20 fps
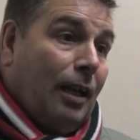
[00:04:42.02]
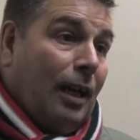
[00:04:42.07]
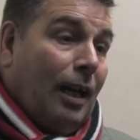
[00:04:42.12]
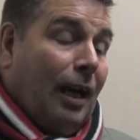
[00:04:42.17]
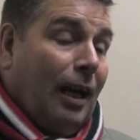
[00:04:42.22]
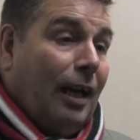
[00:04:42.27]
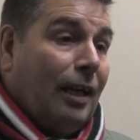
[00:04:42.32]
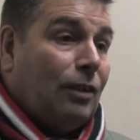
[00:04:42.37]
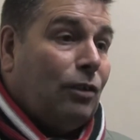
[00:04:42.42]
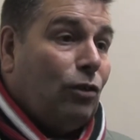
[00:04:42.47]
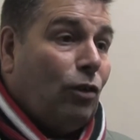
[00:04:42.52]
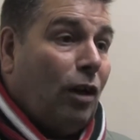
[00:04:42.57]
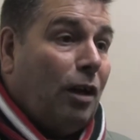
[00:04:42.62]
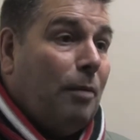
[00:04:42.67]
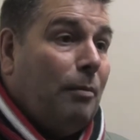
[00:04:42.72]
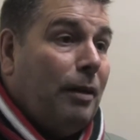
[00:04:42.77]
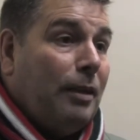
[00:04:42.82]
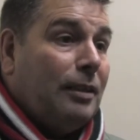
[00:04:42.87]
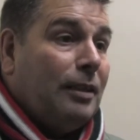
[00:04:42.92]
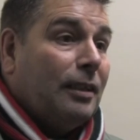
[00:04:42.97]
That's Ronnie,
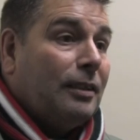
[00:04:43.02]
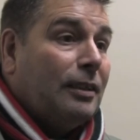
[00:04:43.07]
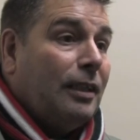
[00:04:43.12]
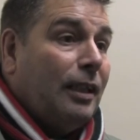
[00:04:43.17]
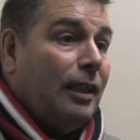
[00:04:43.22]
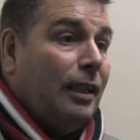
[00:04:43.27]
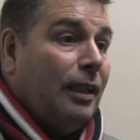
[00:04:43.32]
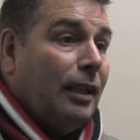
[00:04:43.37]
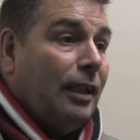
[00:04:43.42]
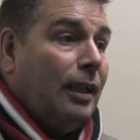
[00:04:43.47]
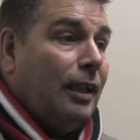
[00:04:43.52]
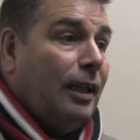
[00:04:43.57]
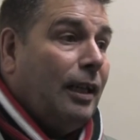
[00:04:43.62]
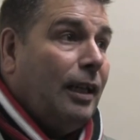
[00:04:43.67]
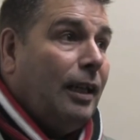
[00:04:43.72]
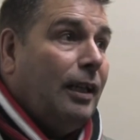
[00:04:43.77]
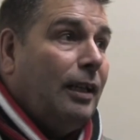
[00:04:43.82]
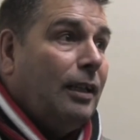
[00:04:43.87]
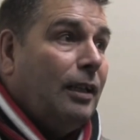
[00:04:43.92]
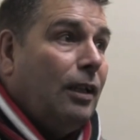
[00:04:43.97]
mate, isn't
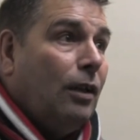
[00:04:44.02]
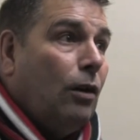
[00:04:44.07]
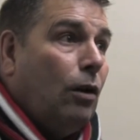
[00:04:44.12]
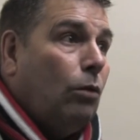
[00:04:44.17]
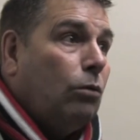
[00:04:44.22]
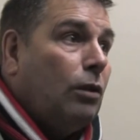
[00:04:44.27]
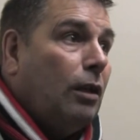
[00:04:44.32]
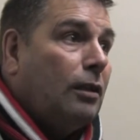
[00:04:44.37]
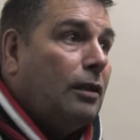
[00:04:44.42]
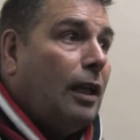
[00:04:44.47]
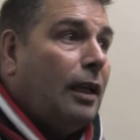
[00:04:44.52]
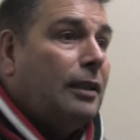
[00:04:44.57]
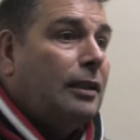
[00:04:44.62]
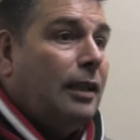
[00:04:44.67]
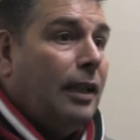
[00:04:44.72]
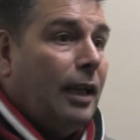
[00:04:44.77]
it? That's the